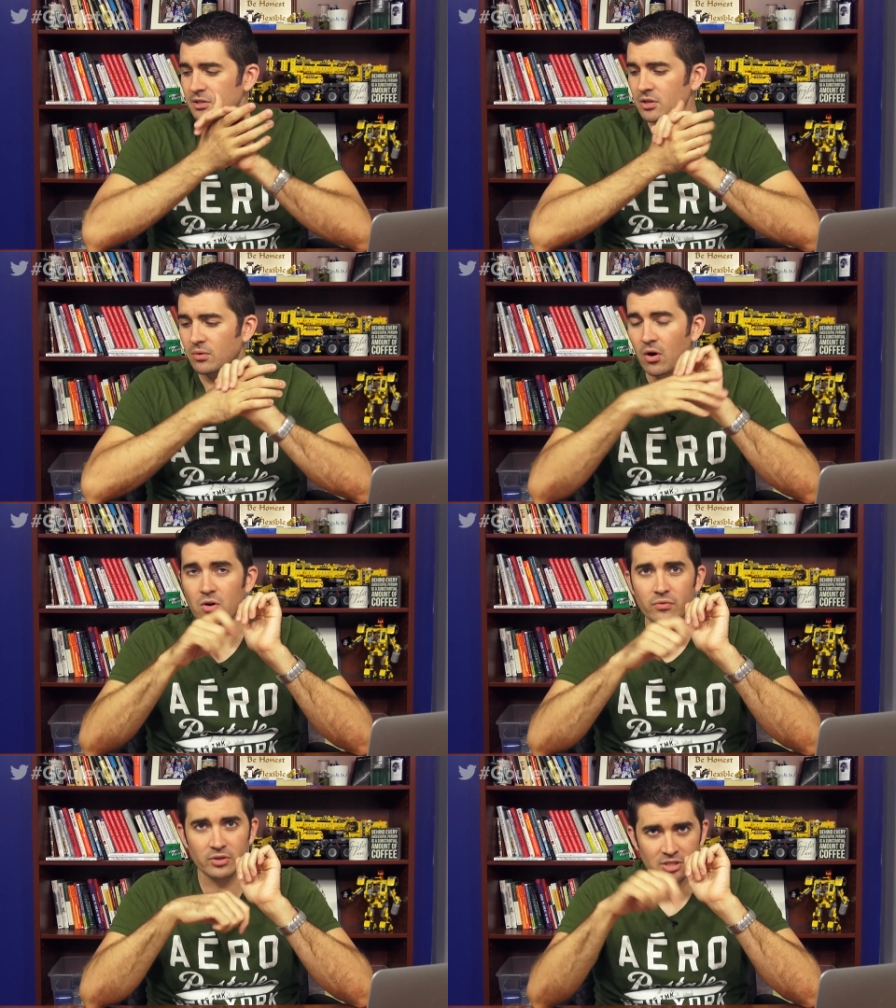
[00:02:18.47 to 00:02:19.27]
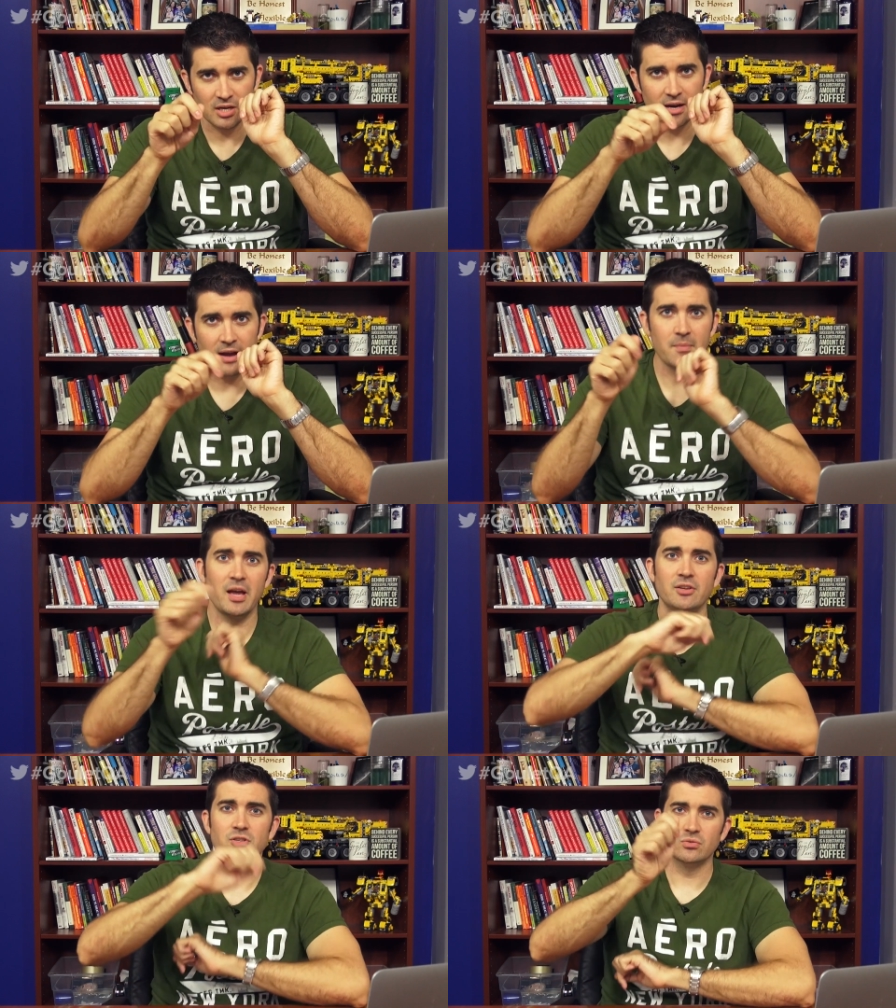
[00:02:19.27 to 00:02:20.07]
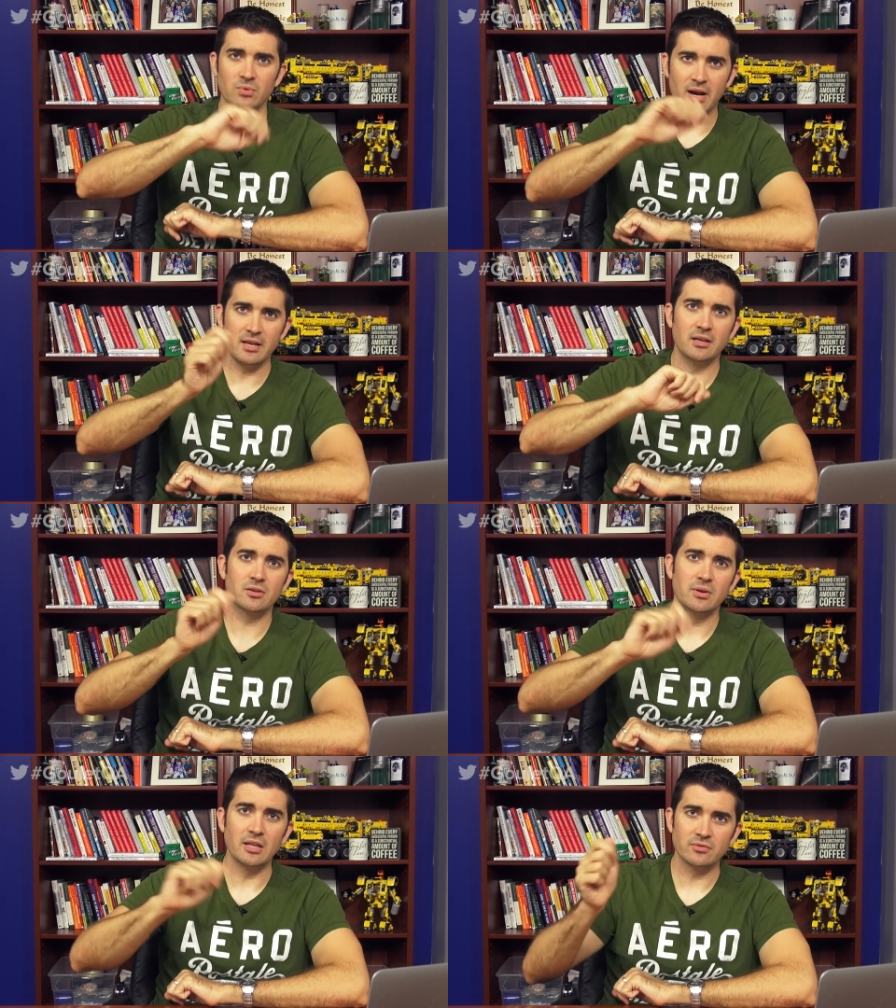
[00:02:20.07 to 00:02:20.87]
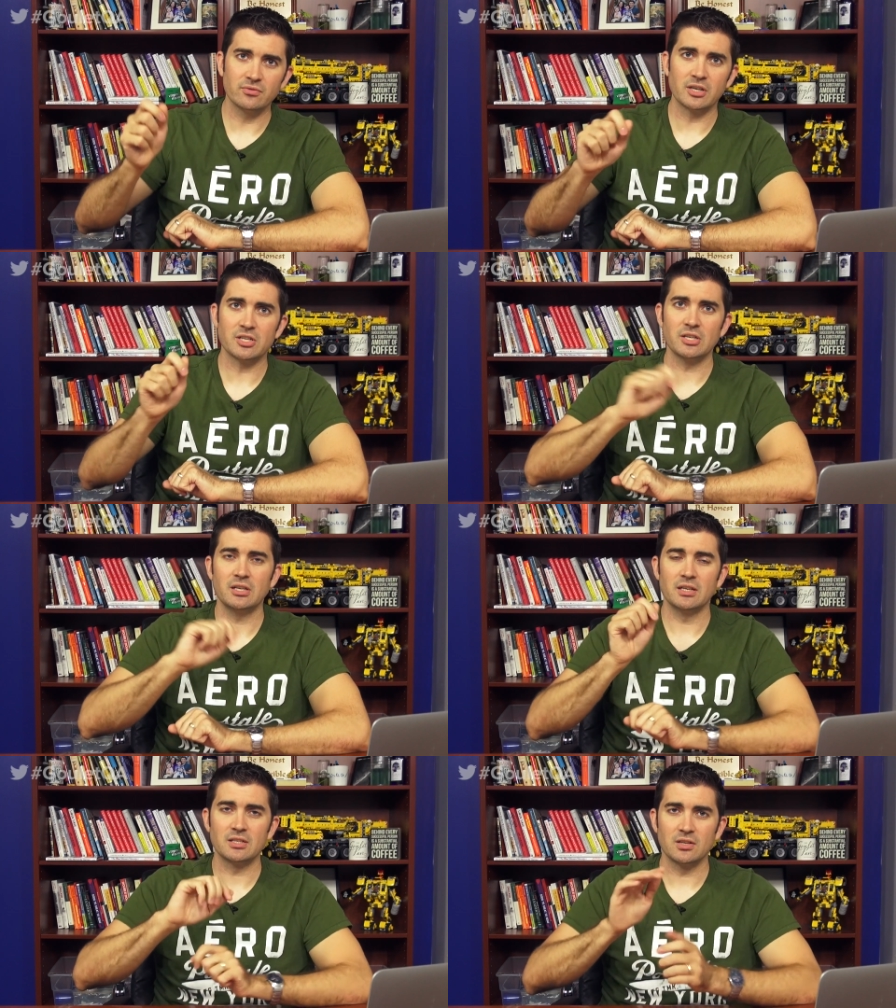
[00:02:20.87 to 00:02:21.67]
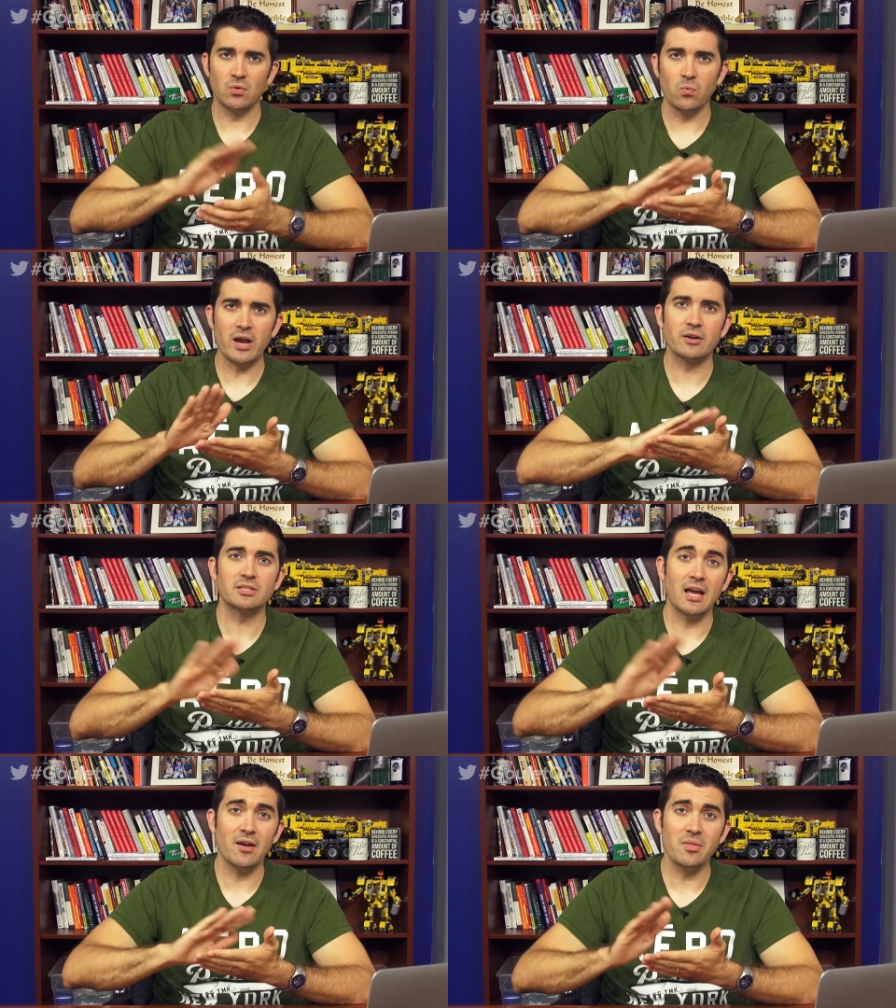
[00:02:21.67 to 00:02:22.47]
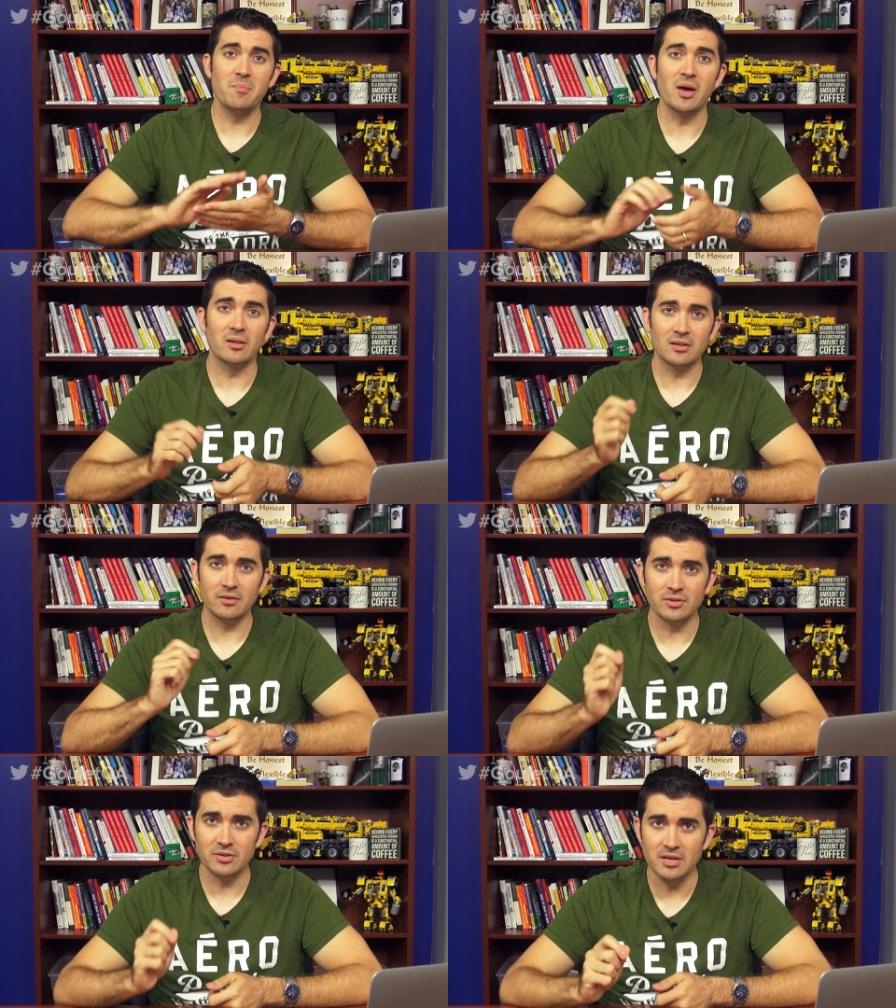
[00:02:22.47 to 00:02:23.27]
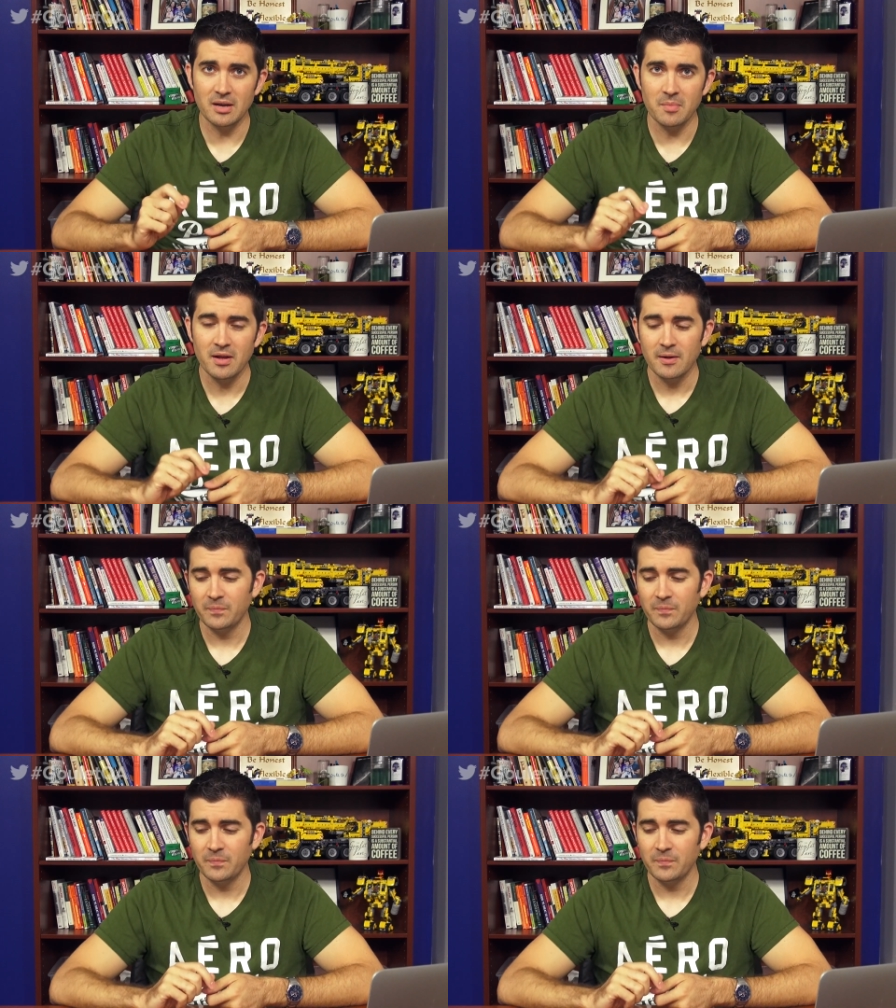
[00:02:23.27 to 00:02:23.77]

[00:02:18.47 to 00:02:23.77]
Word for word: So over time, as you're writing, it creates friction, and it's going to wear down the metal of your nib.